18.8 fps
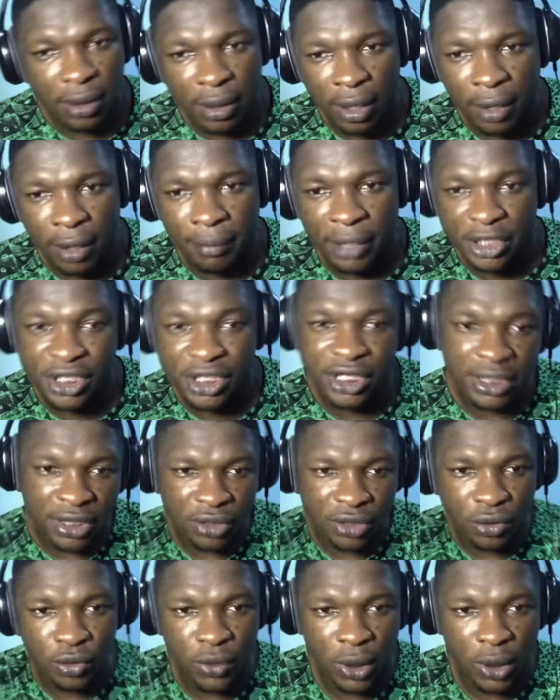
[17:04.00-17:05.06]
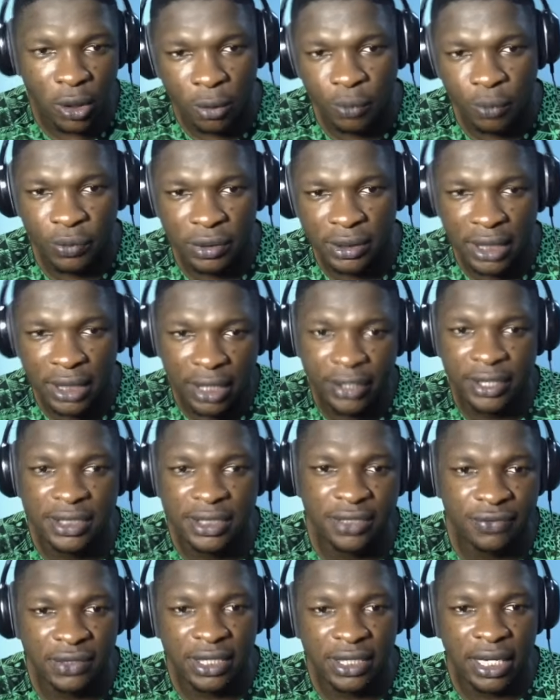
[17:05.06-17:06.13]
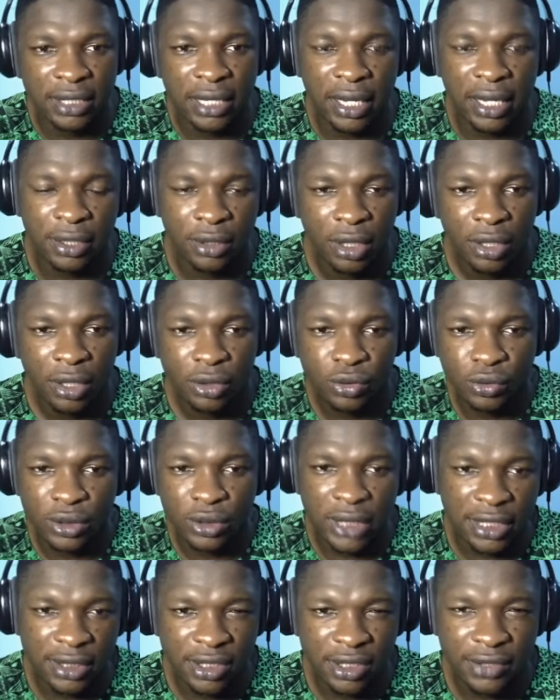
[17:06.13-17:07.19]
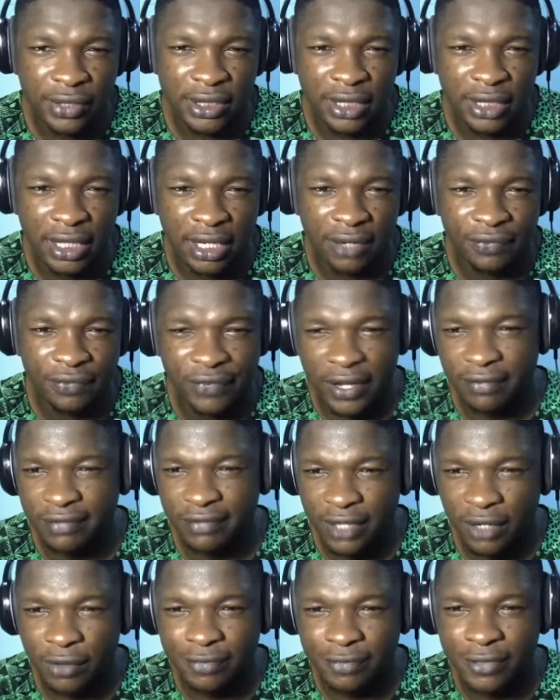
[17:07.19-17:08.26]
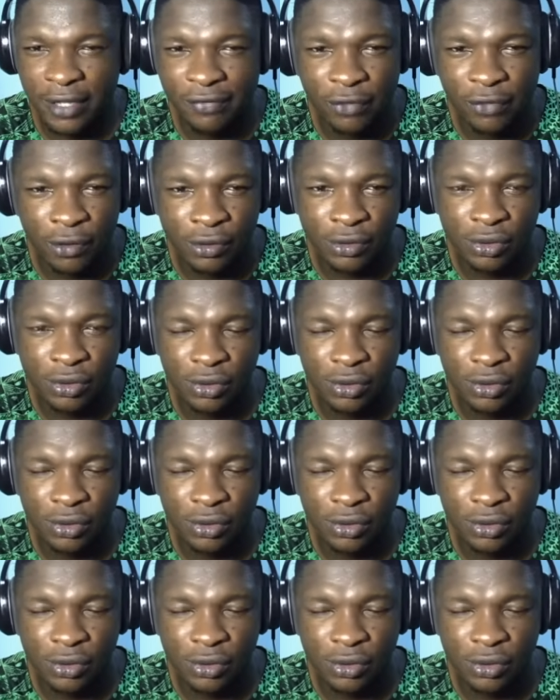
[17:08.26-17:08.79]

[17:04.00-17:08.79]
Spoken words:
Machine is going to help in their creativity. He had like 2 chances created and 5 defcons.